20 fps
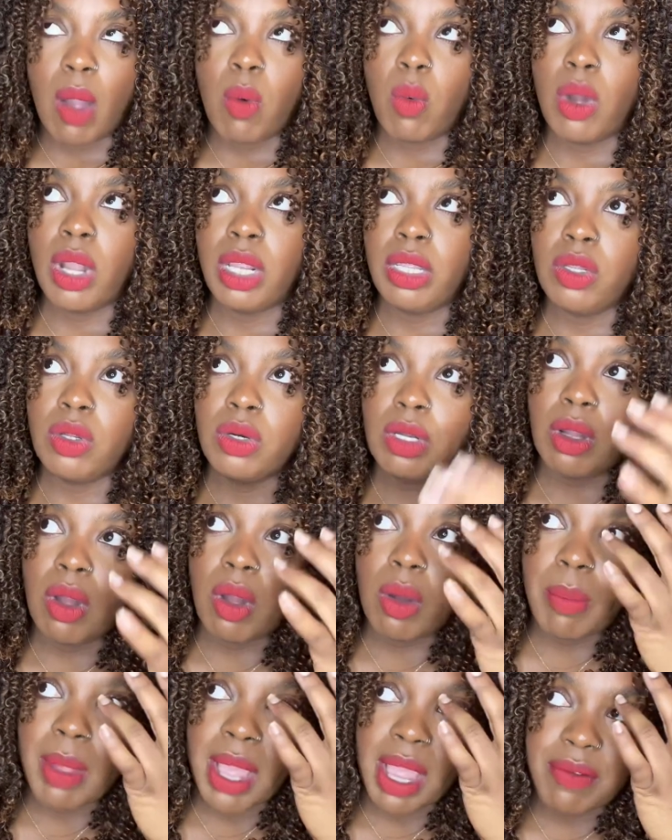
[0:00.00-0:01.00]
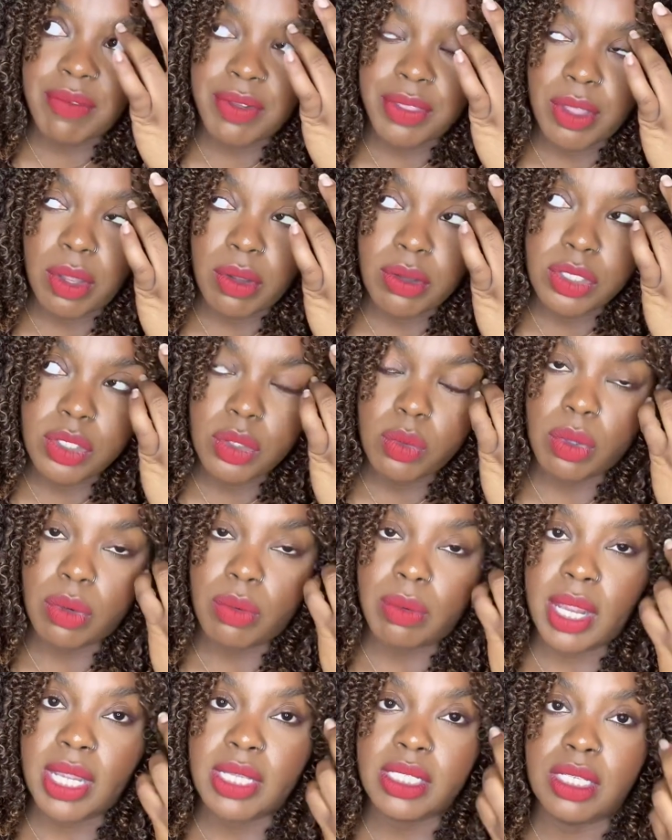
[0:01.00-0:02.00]
I want you to go back, for those who
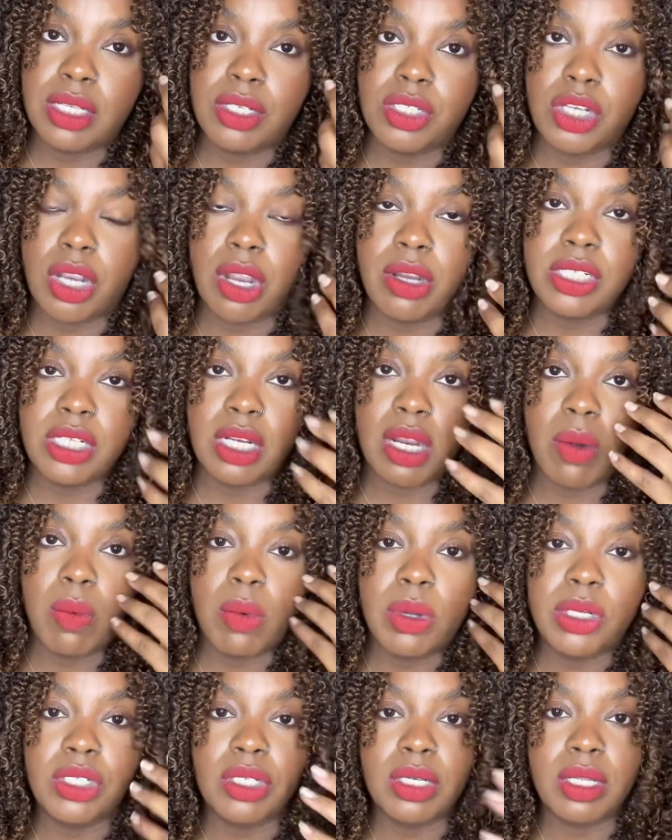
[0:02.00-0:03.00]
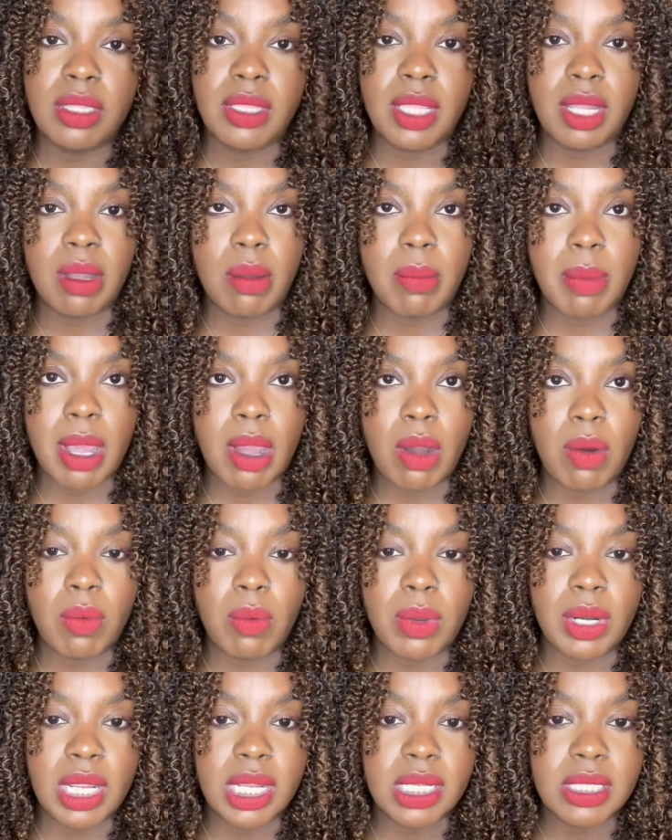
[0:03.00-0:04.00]
were raised in church, and I want you to think about
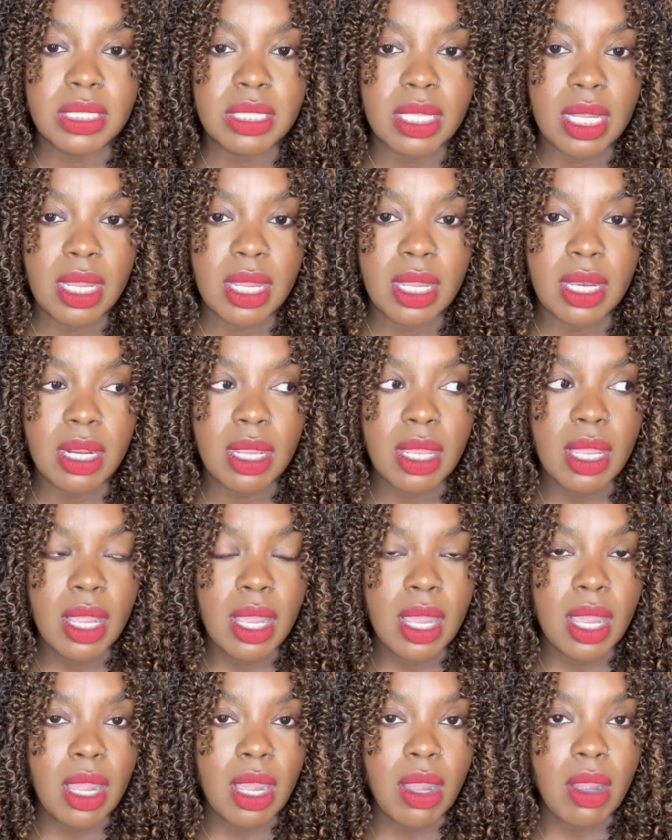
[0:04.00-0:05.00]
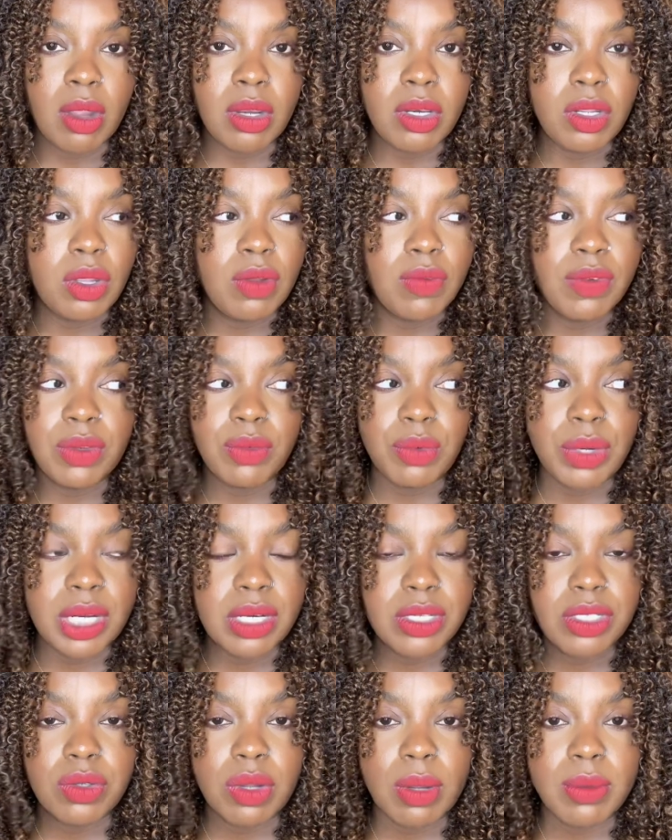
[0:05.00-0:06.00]
when they said, and you even
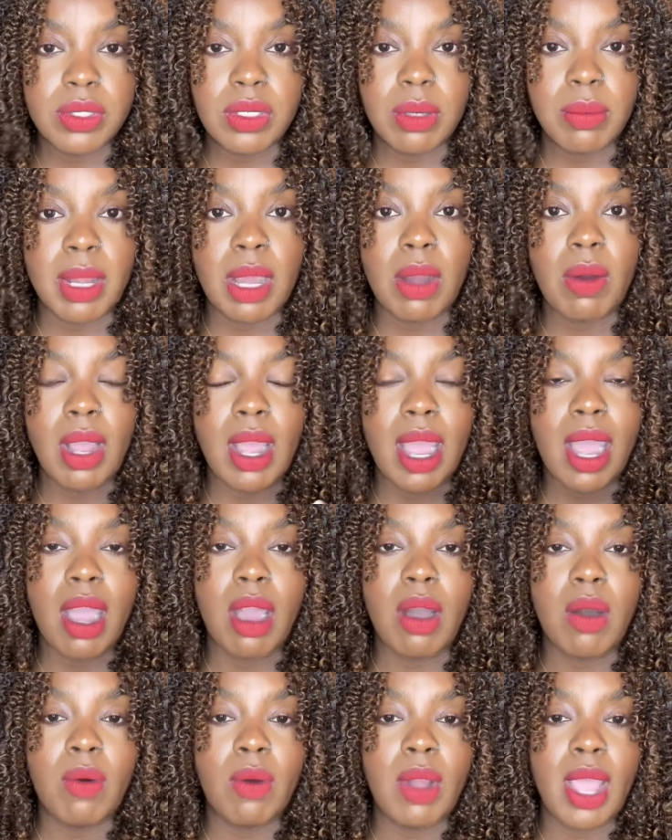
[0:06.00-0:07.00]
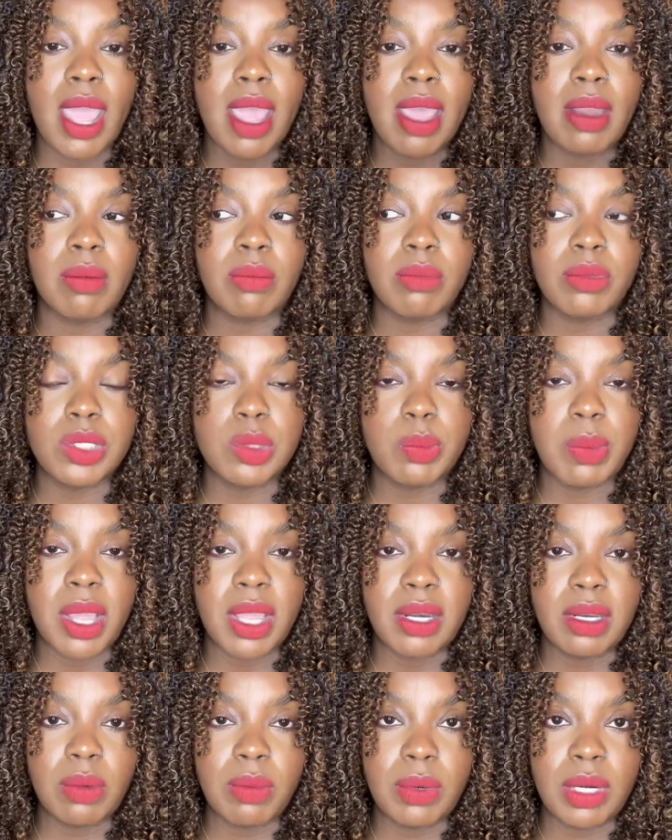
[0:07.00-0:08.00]
read in scripture about how Adam
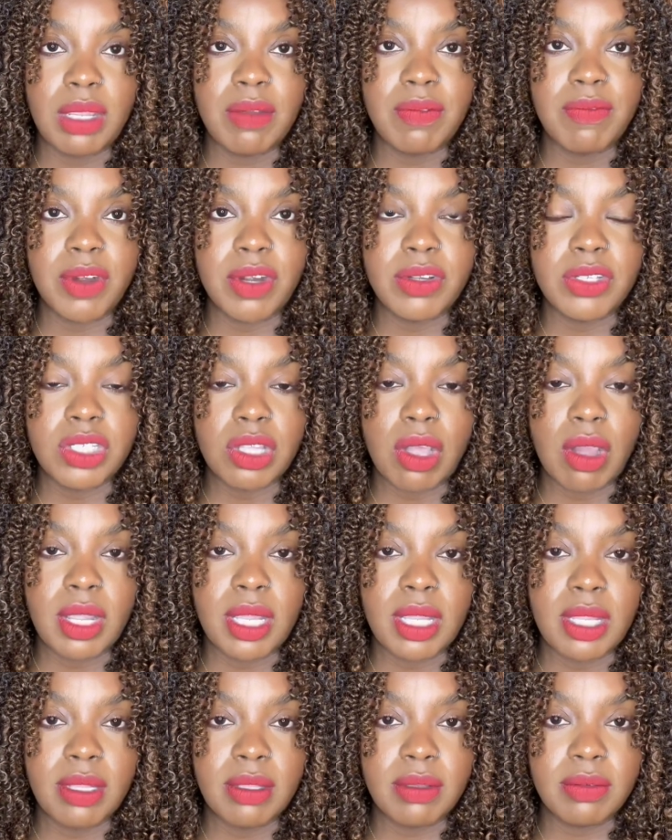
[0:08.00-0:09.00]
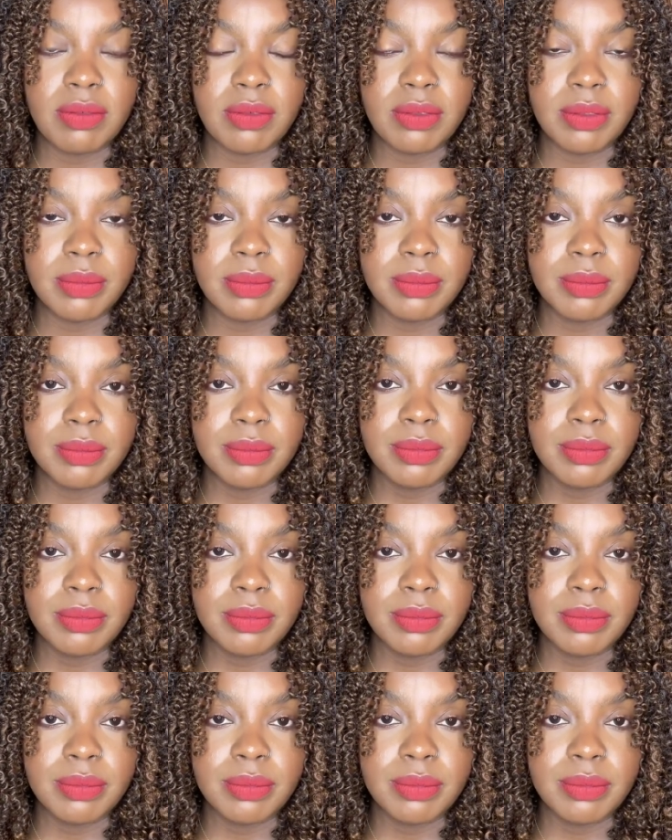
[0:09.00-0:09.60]
responded when he first saw Eve.